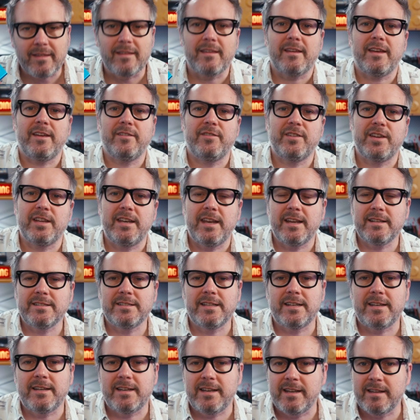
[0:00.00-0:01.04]
I've
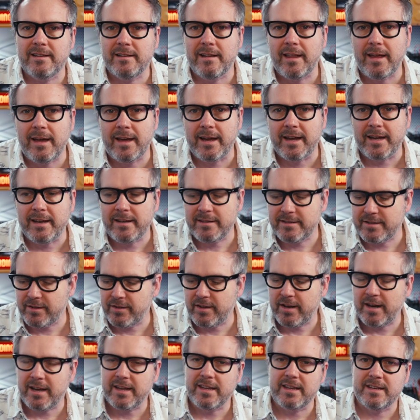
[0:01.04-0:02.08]
connected it in line so
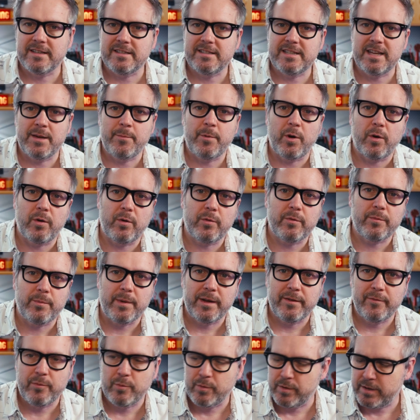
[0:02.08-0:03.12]
that I can demo it with
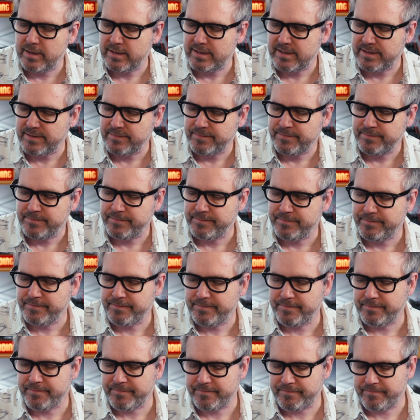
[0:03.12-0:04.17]
my voice.
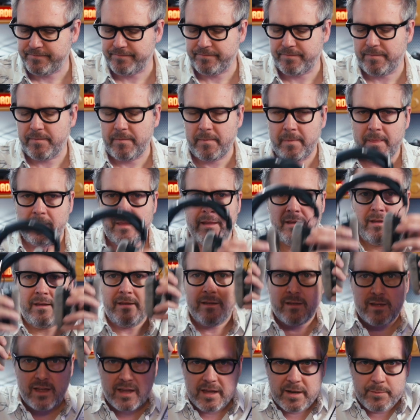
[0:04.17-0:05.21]

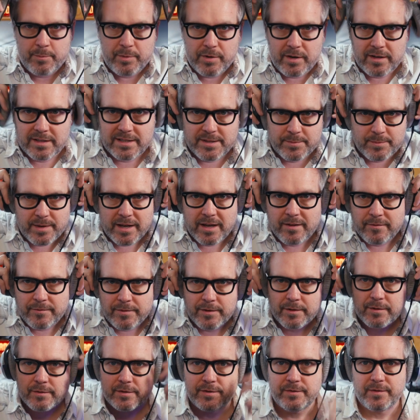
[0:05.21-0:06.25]
I gotta put on some
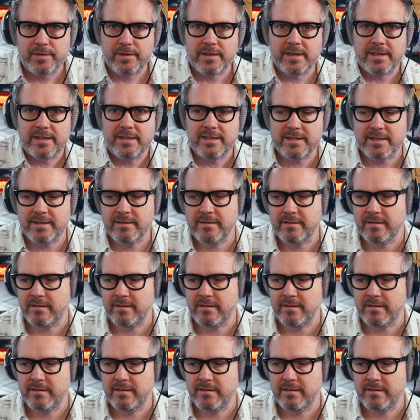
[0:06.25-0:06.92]
headphones for this.